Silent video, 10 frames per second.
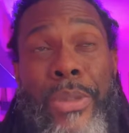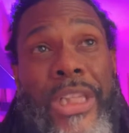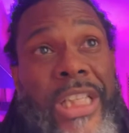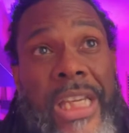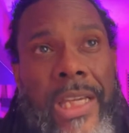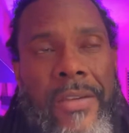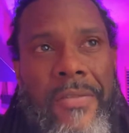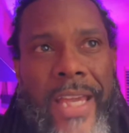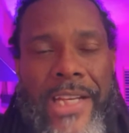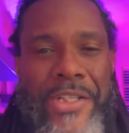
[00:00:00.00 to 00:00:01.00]
believe
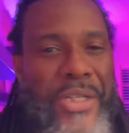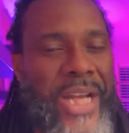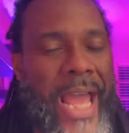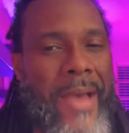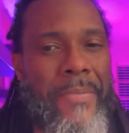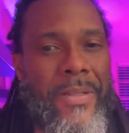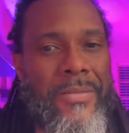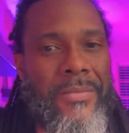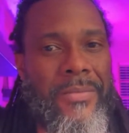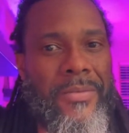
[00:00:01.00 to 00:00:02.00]
that it should
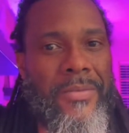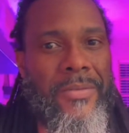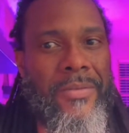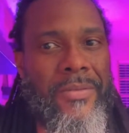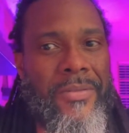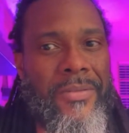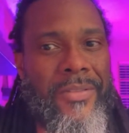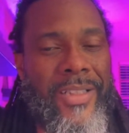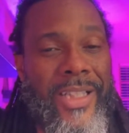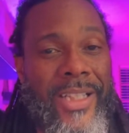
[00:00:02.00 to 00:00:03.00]
happen,
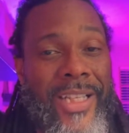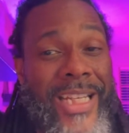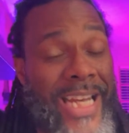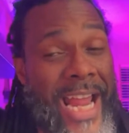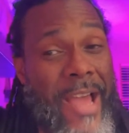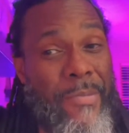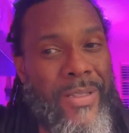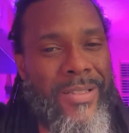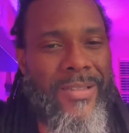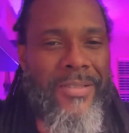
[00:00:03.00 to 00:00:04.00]
and it
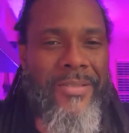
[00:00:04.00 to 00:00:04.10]
happens.